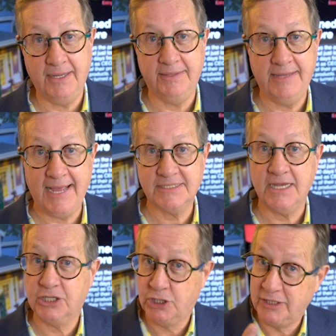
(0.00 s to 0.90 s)
and that's
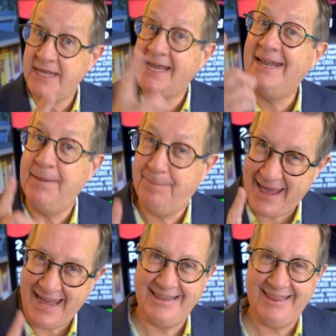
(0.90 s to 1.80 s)
a good thing and a
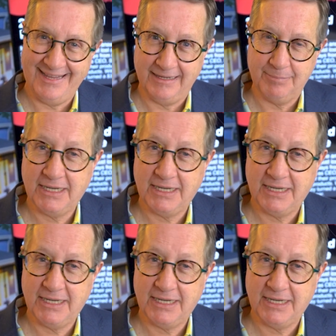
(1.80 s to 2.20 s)
bad thing